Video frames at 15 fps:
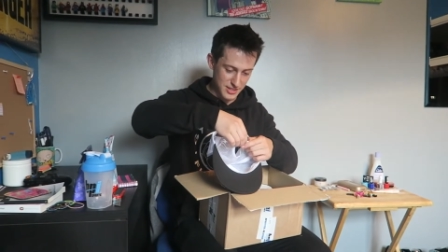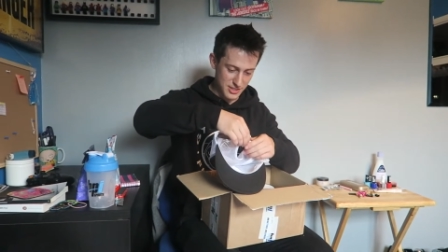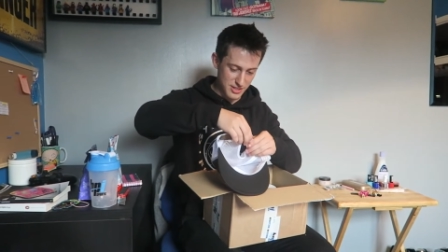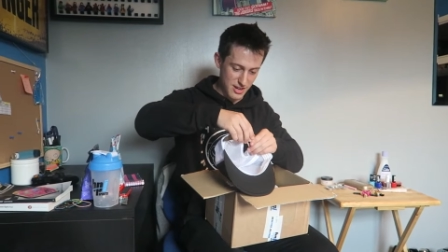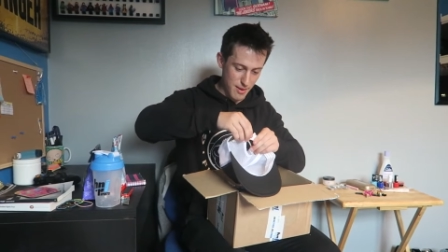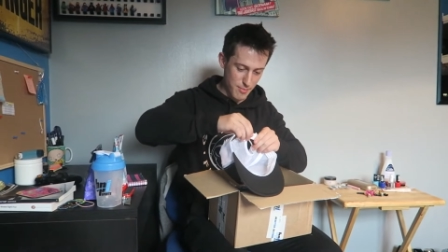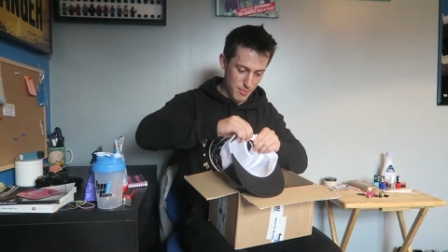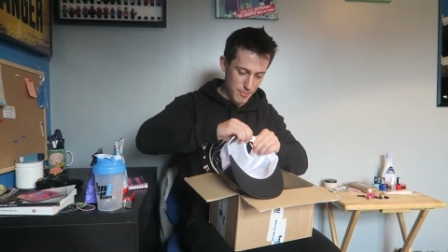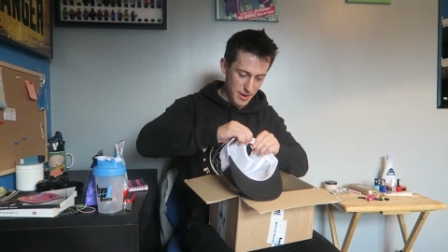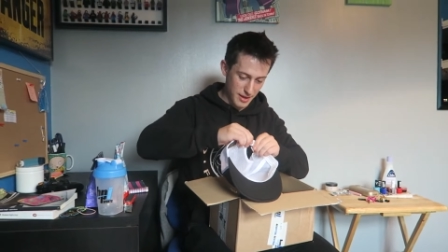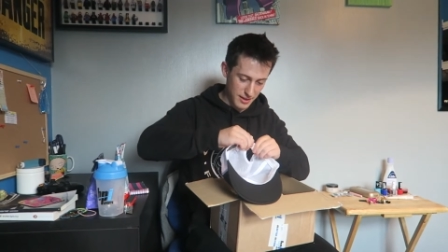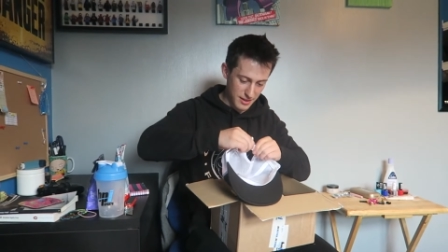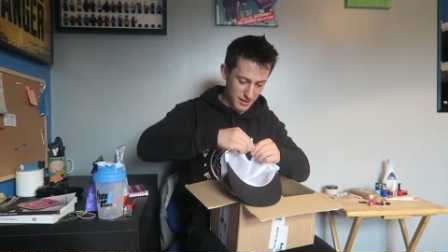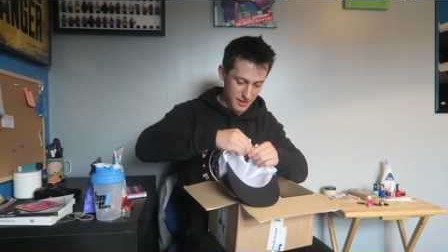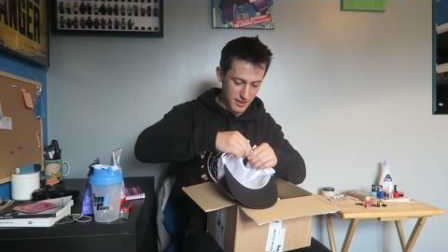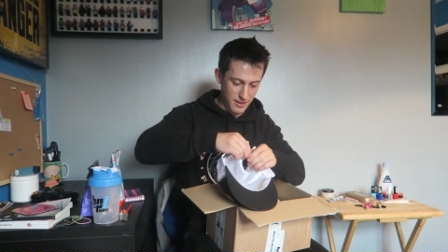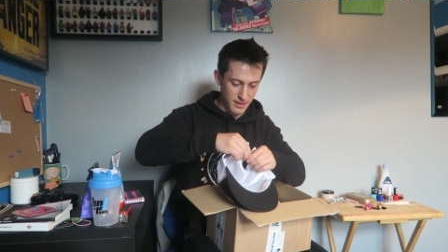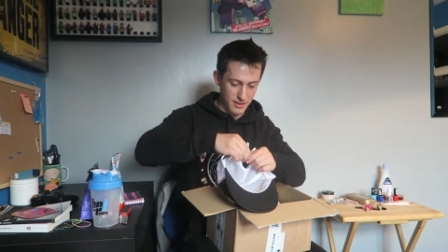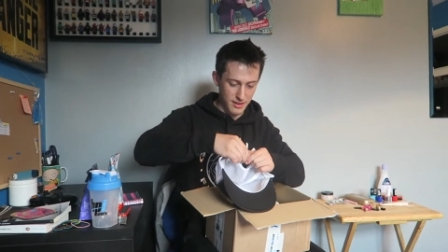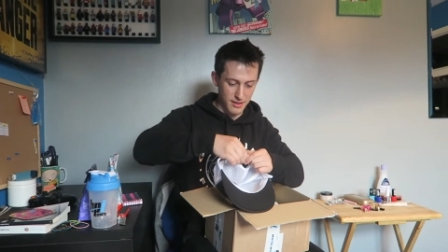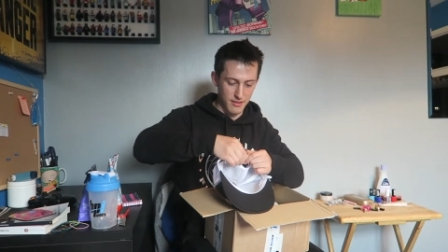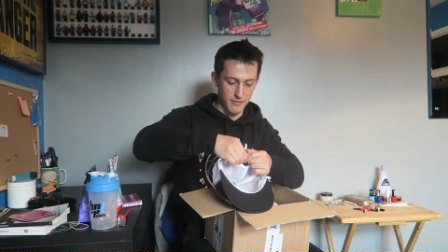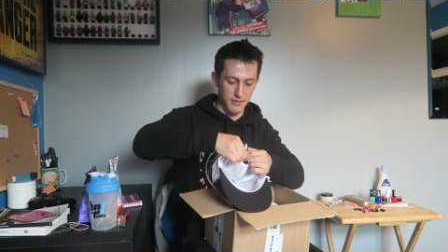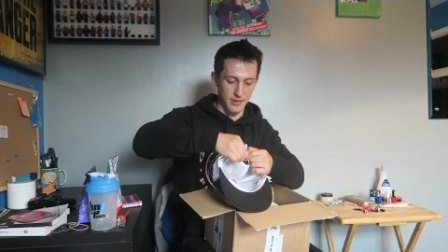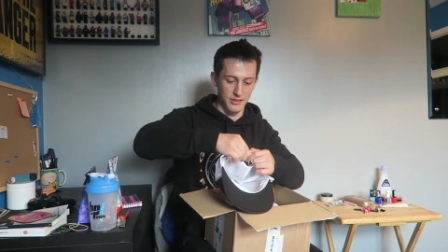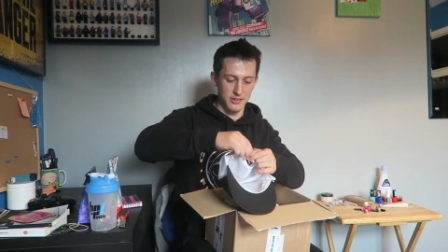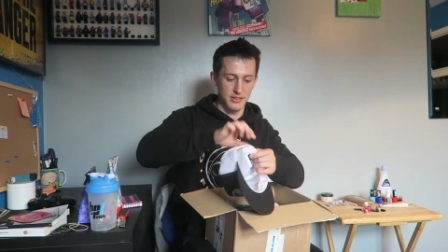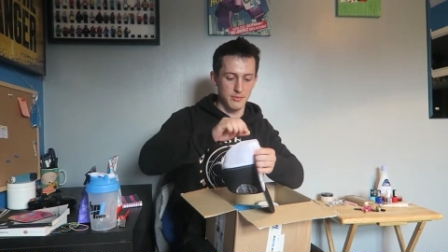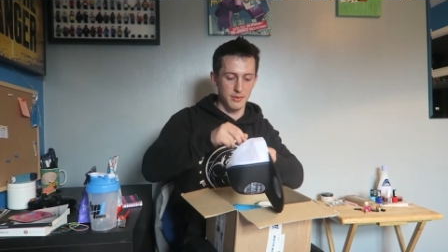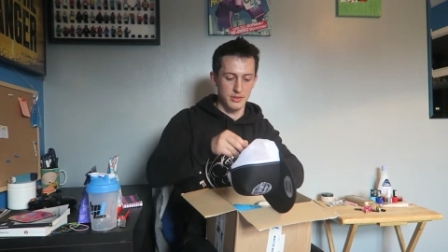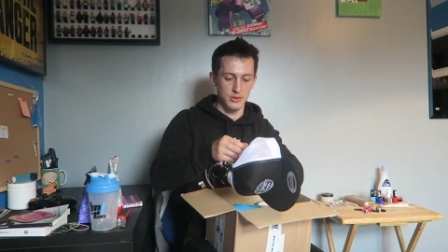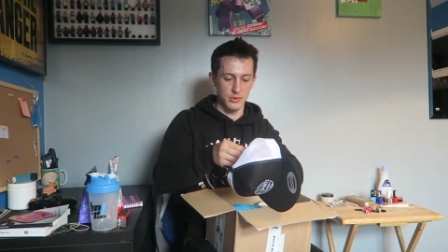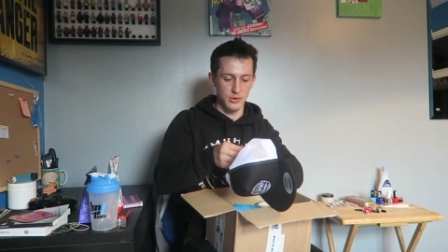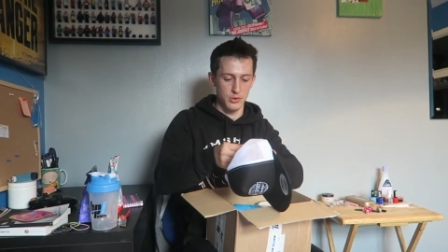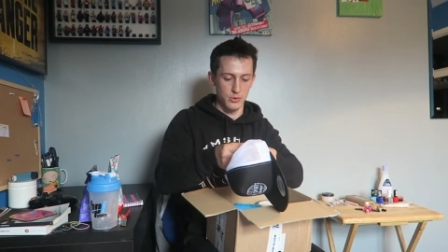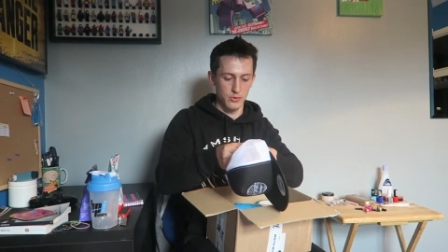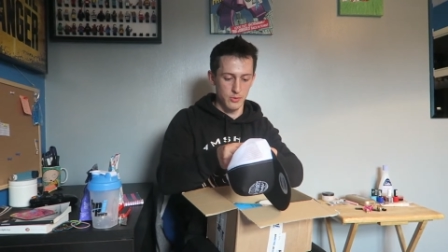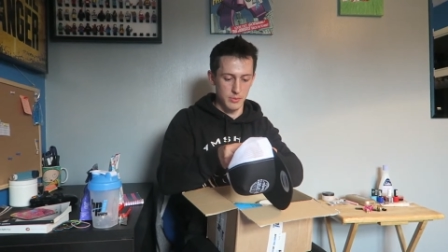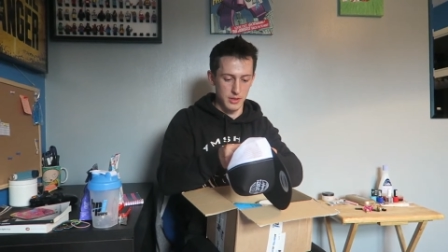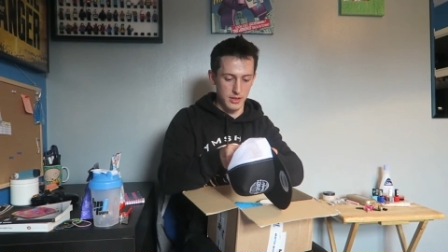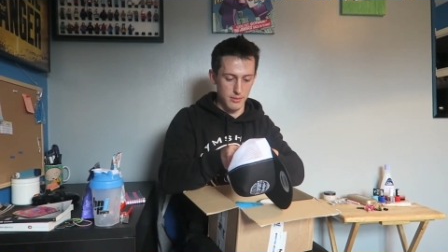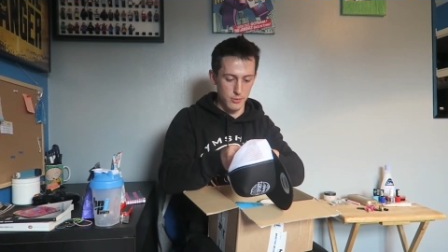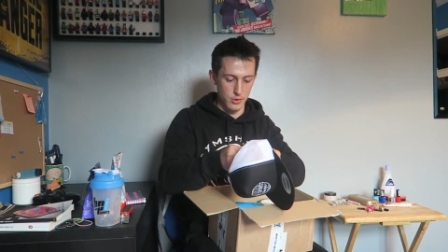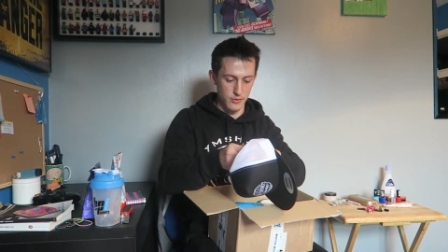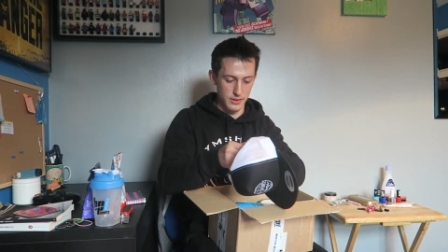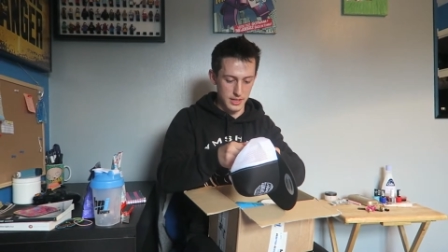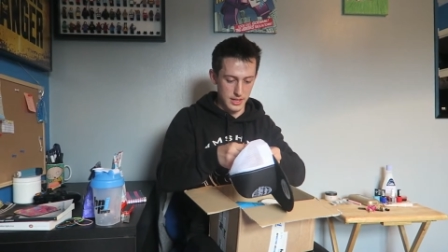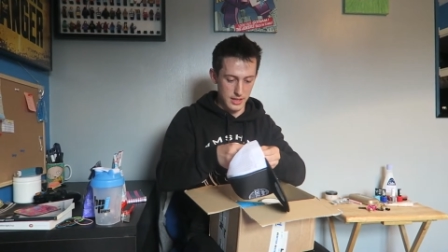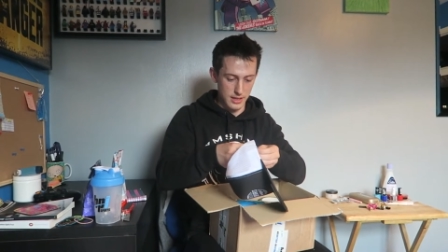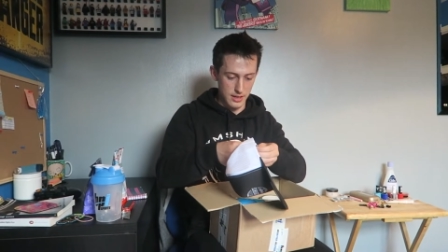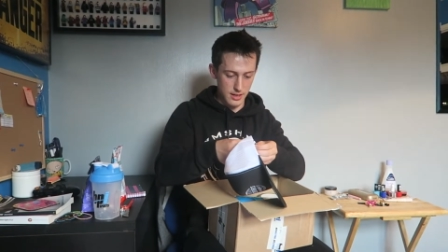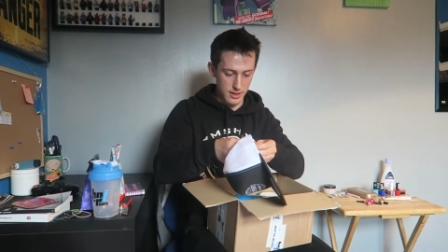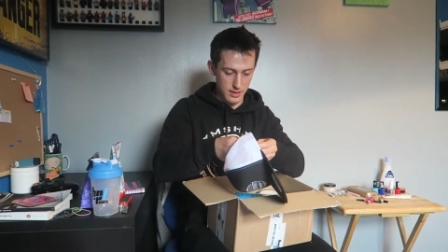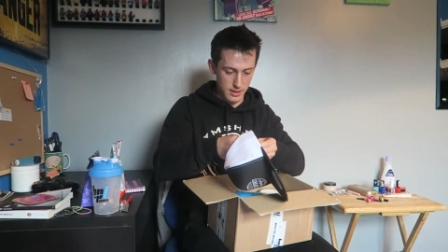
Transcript: snapback. I feel like this is a bit too cool for me, I'm more of a dad.